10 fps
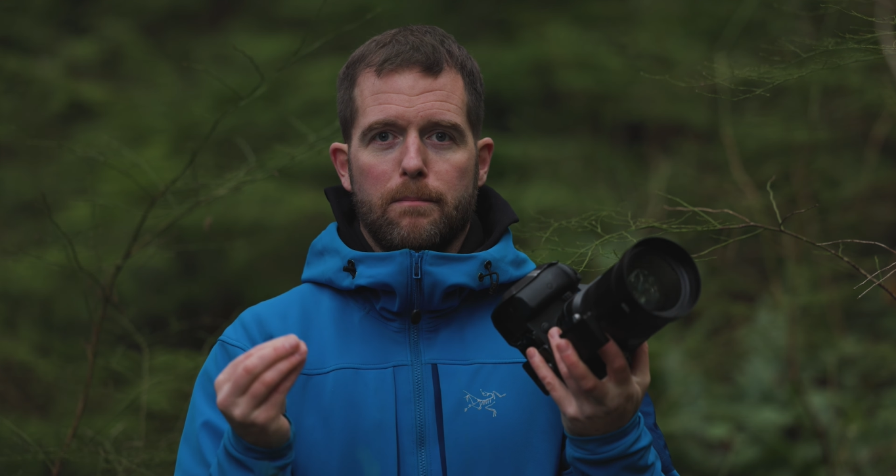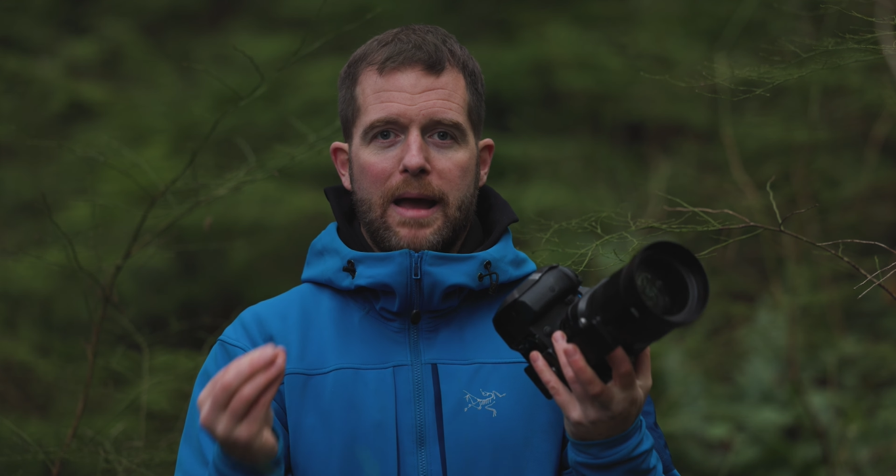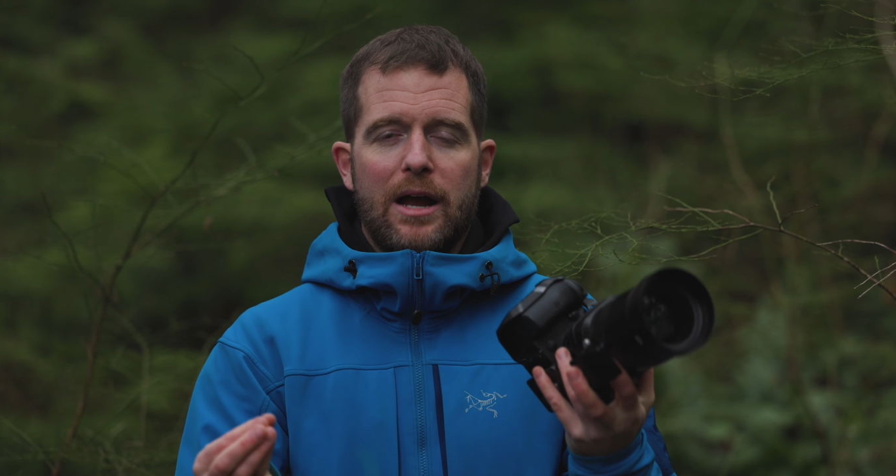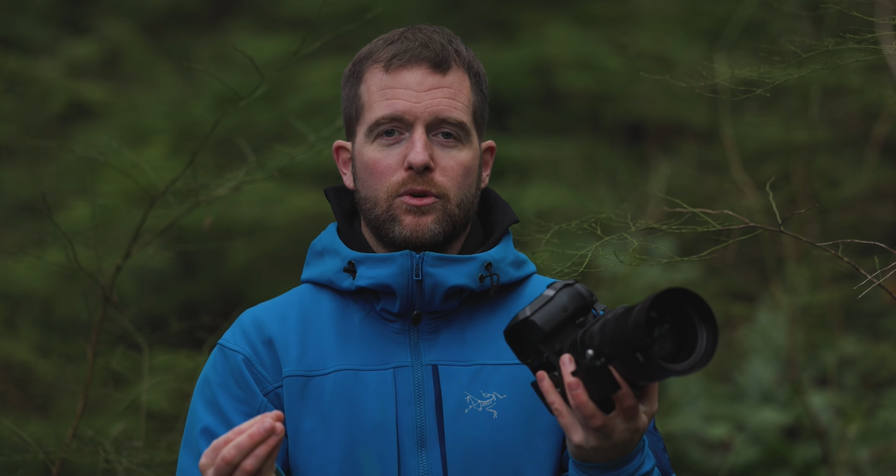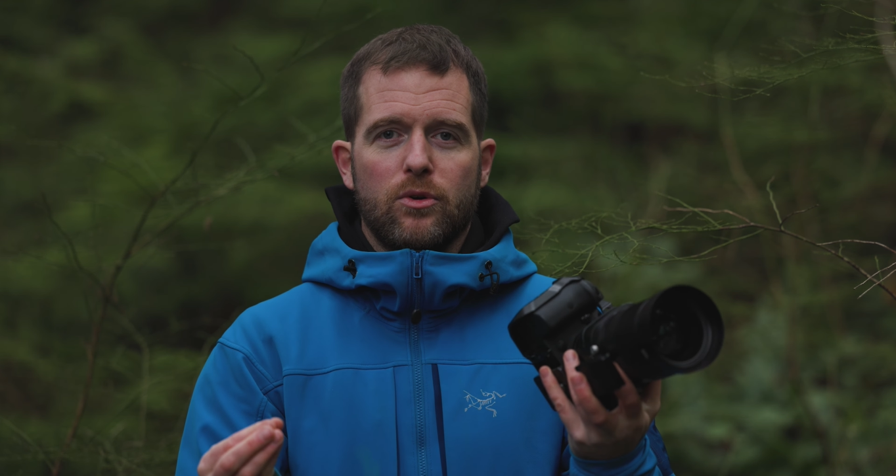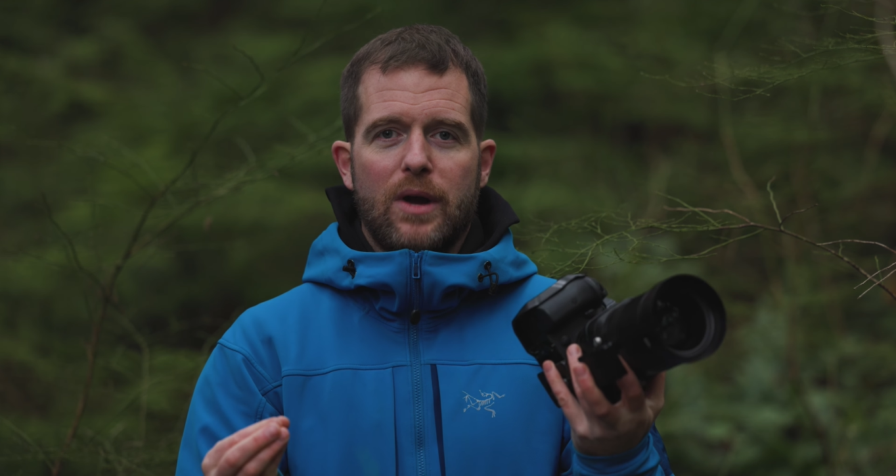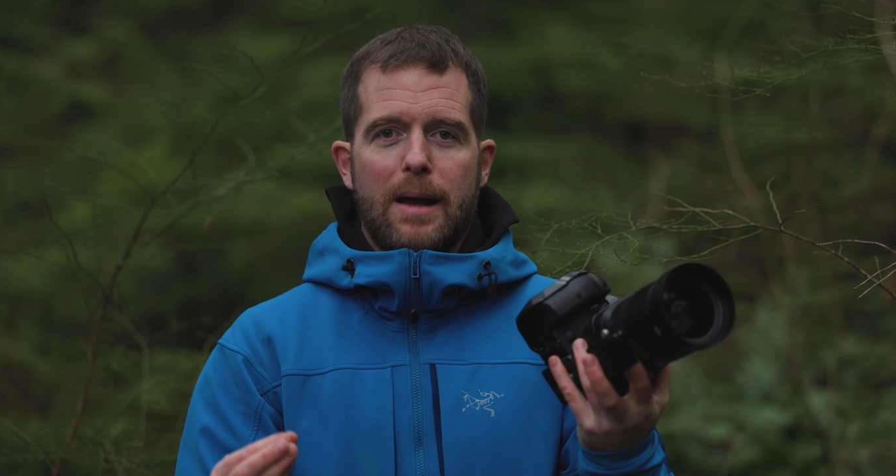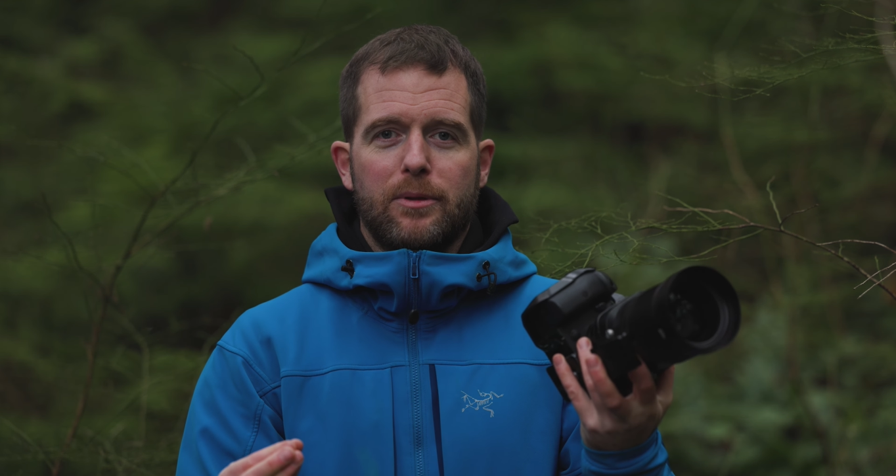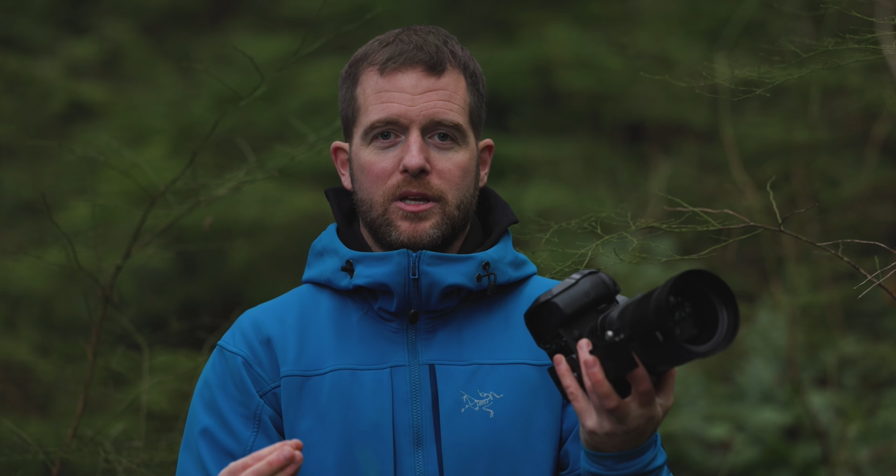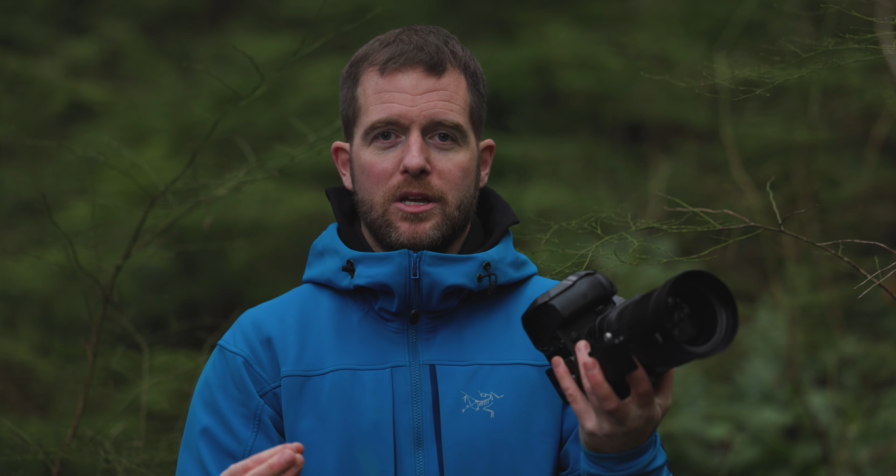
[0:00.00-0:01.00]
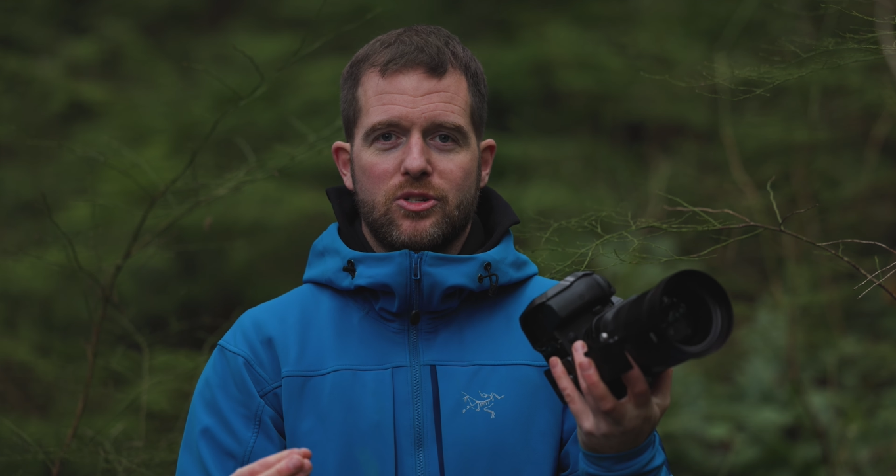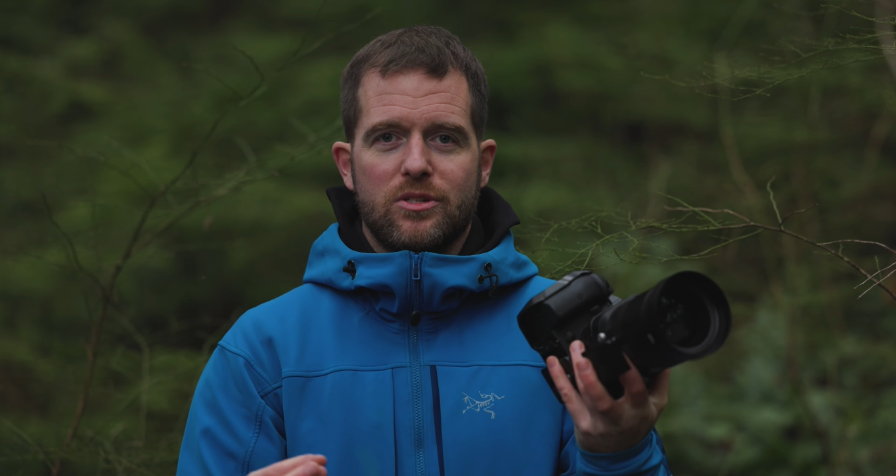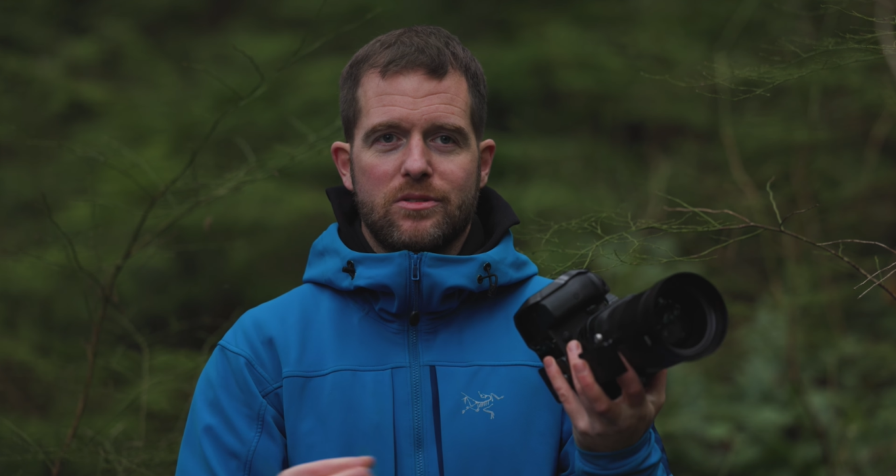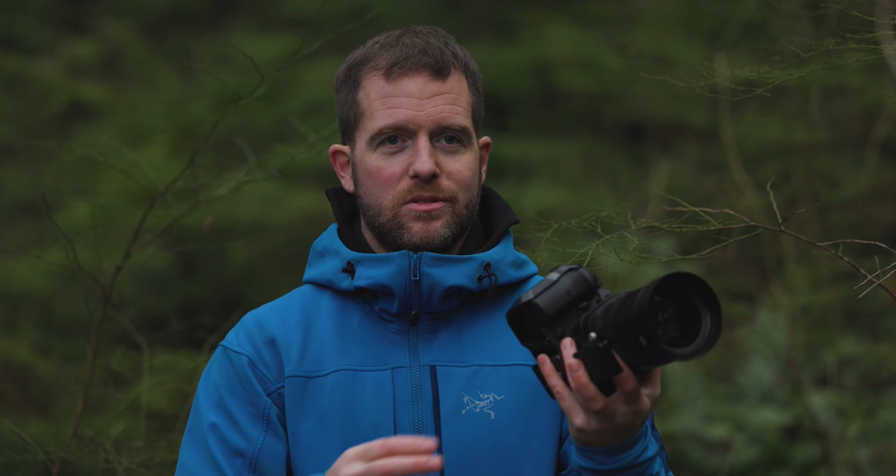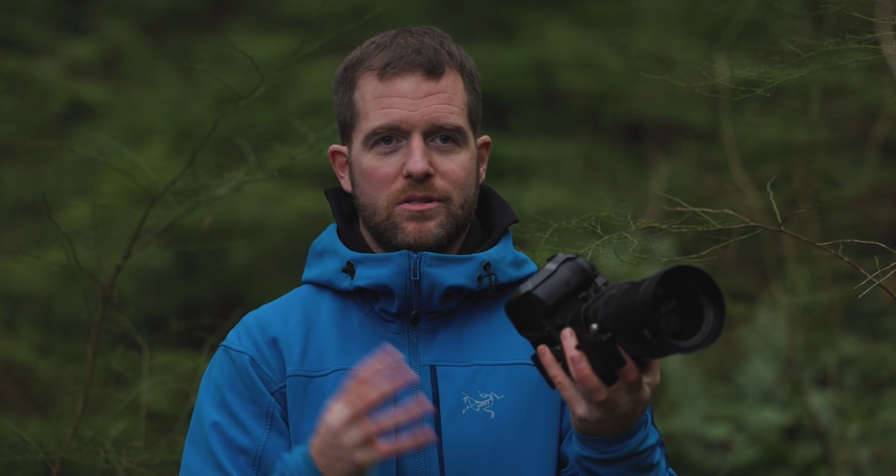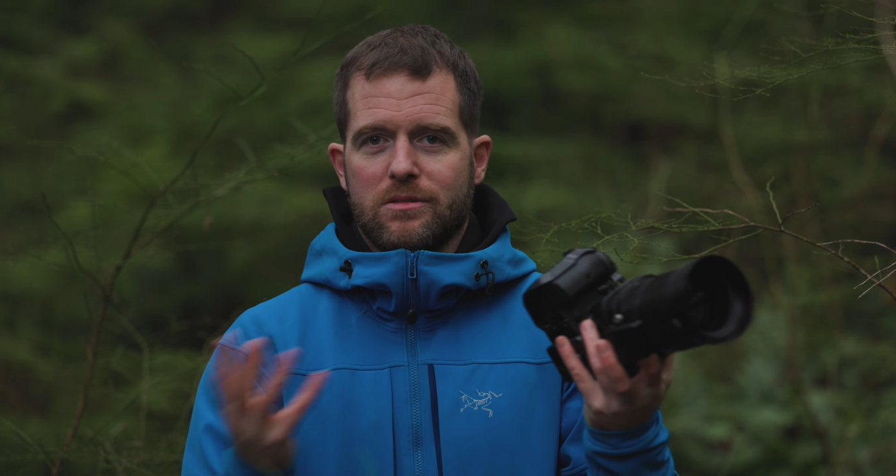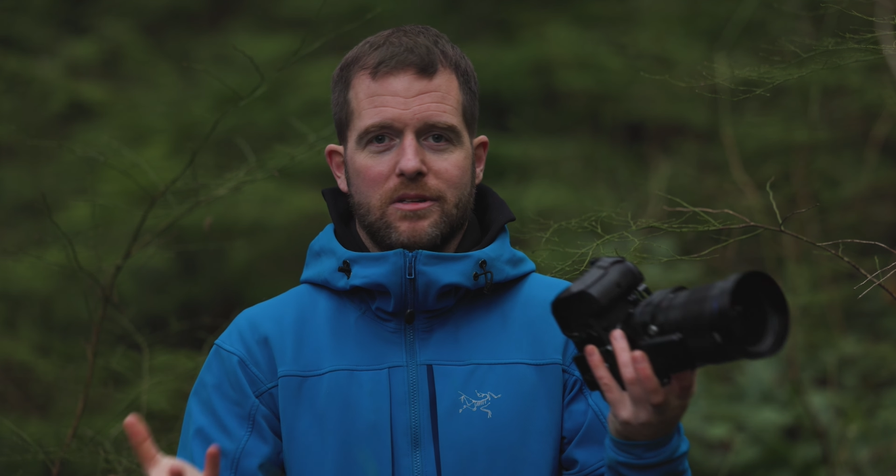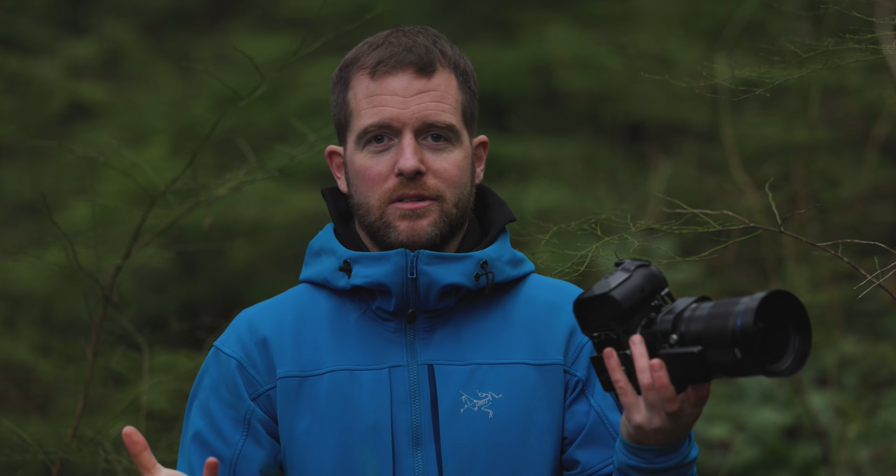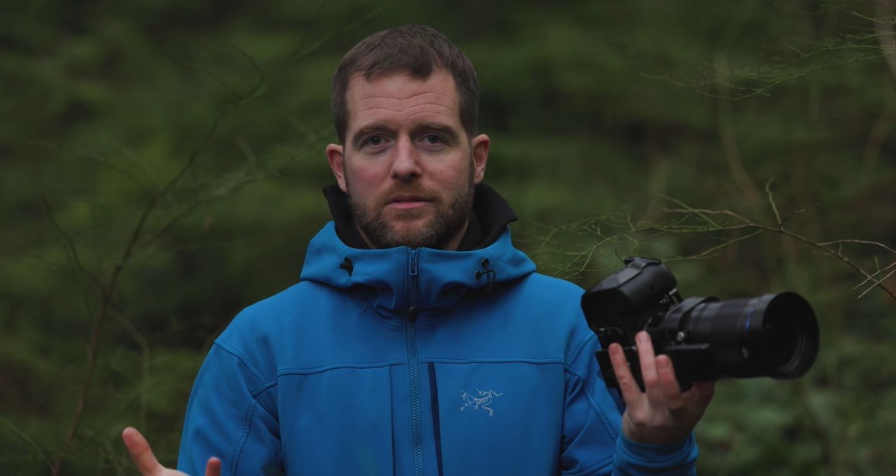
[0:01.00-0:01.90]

macro applications.